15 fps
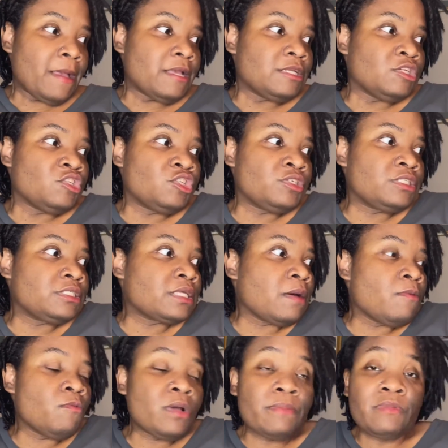
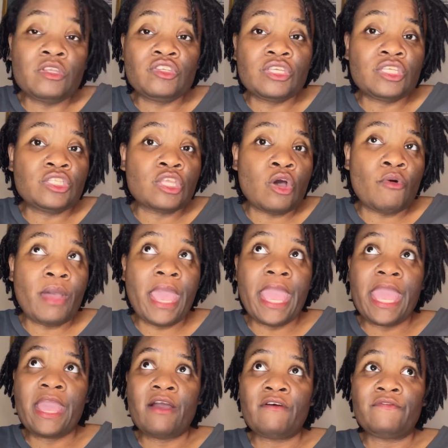Some women just don't
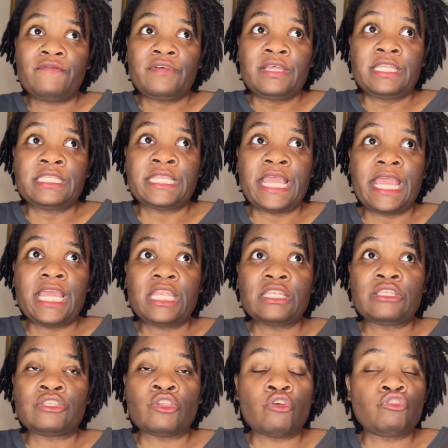have that
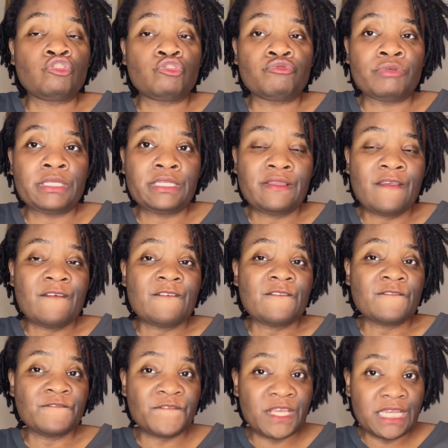nurturing
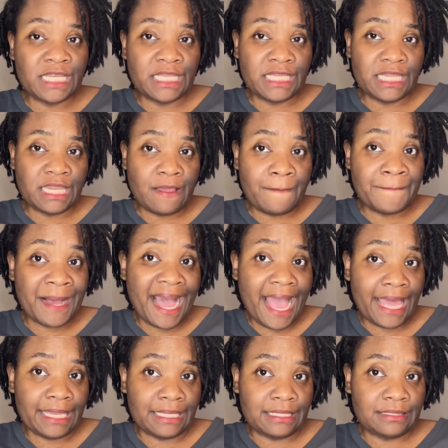feeling in their
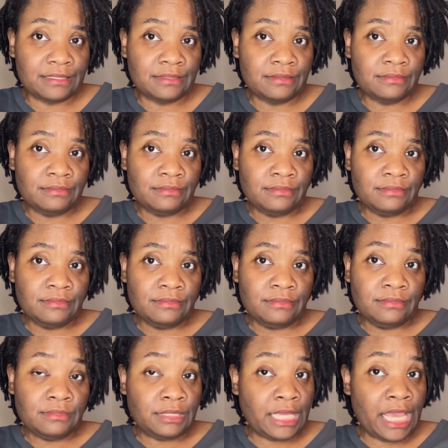body.
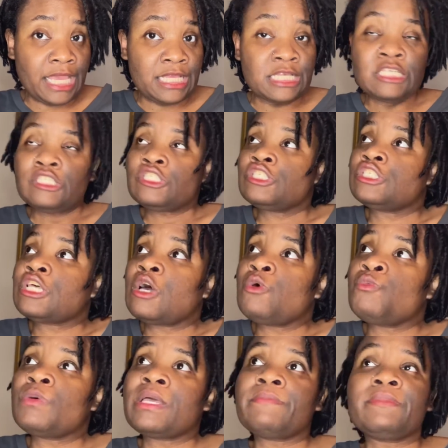Okay? Some
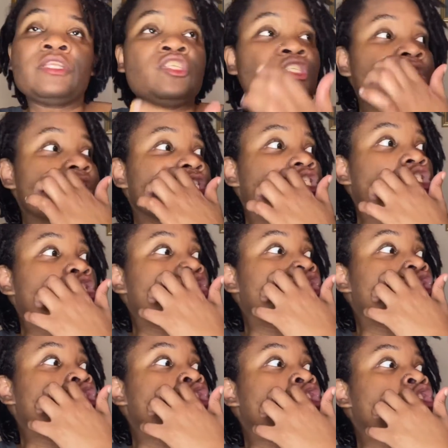women just
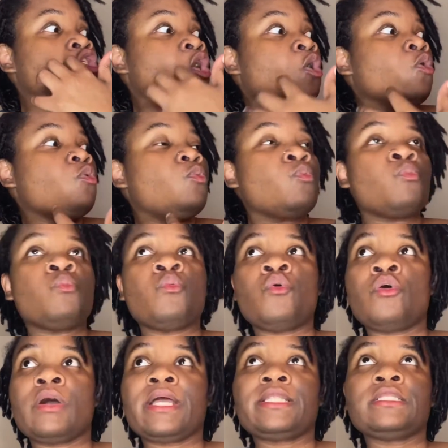don't
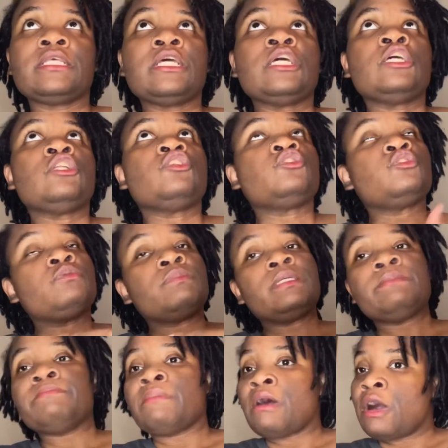want to be
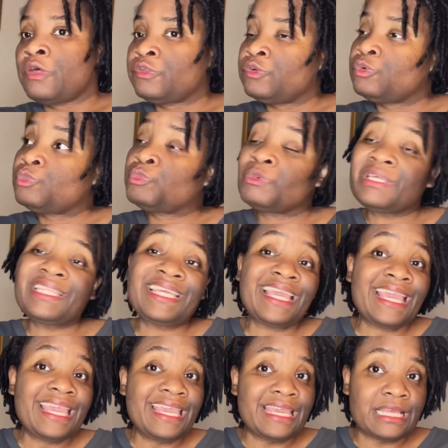bothered with
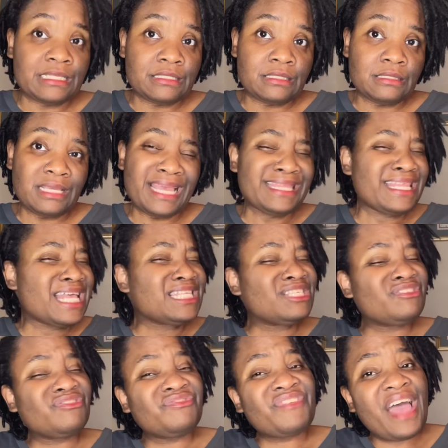kids. And that's
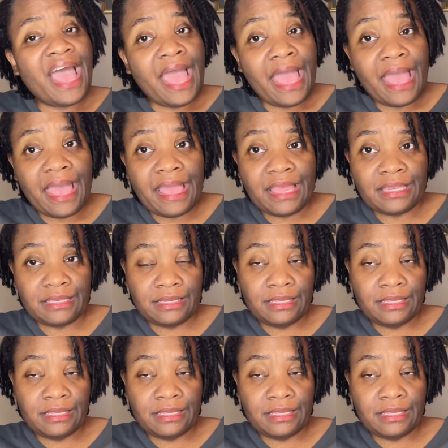fine.